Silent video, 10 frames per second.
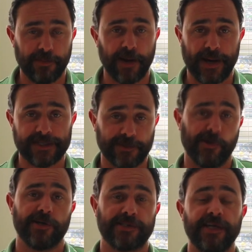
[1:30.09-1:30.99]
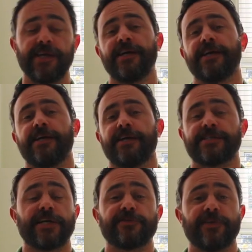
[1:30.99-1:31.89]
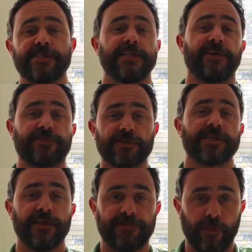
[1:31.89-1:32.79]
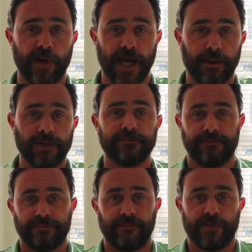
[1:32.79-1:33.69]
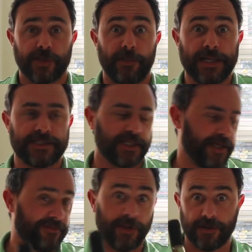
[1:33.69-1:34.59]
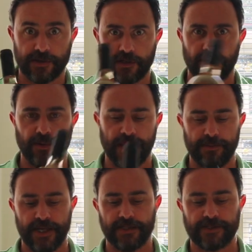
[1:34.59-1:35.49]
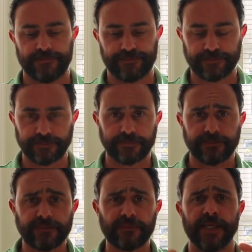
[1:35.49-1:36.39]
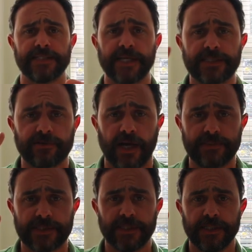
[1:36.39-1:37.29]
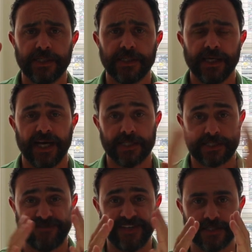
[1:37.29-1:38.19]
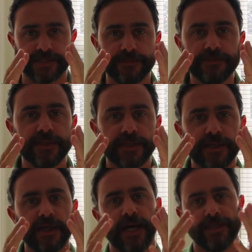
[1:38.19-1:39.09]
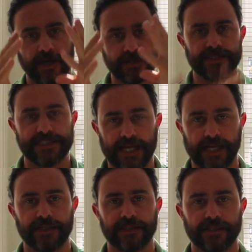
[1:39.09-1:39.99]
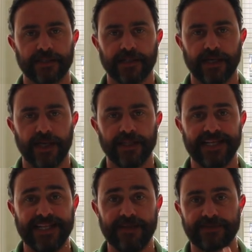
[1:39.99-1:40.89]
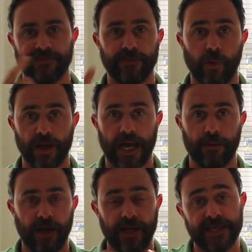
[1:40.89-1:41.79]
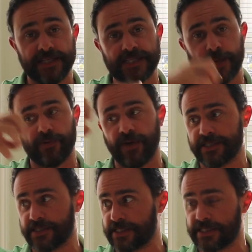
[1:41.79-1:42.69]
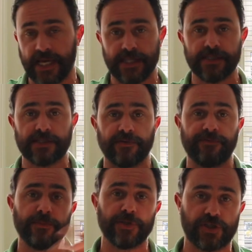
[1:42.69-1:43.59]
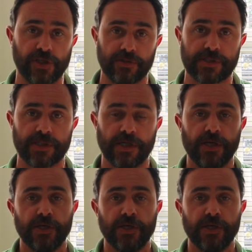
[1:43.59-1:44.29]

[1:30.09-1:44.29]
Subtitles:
And my passo was Sangiovese left on skin for 1 hour. So basically, for those who don't know what that means, he takes the grapes and he squishes them, and they go into the tank, and then he leaves it for 1 hour, and then he separates the skins from the juice.